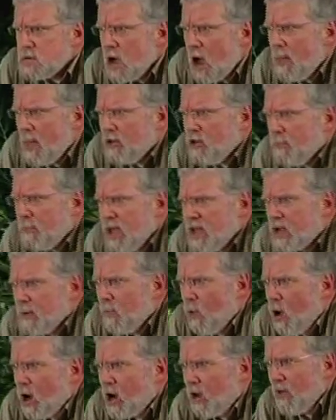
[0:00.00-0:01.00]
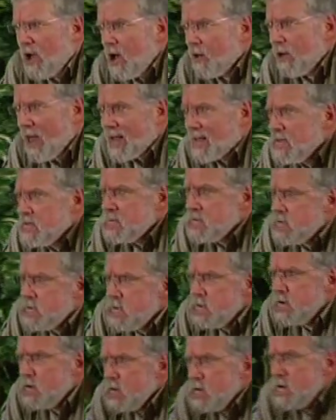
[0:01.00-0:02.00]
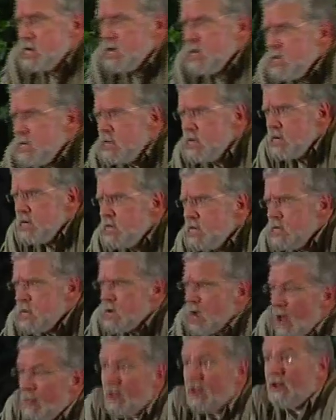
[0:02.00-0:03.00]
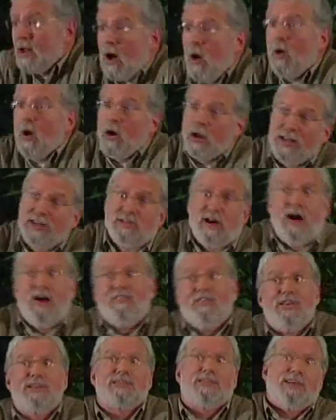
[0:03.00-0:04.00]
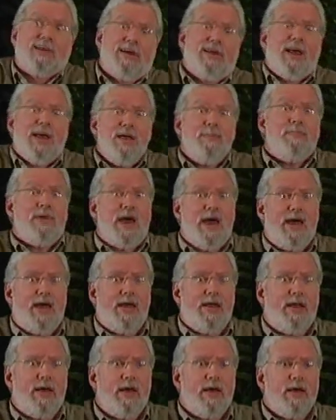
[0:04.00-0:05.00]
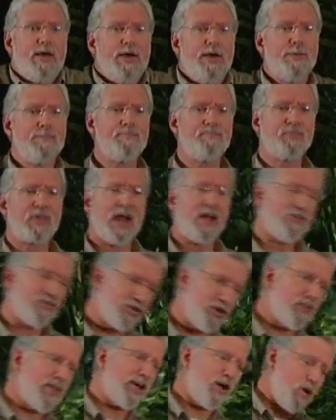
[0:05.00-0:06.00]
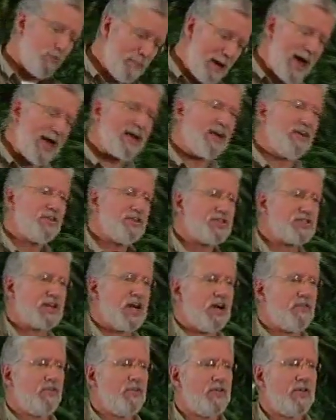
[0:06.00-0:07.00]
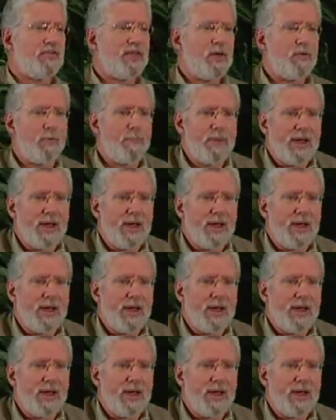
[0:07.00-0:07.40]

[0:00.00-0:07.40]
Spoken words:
And then you make them walk around like, and then, oh, he's obviously an ape man. Until they go back and discover that they were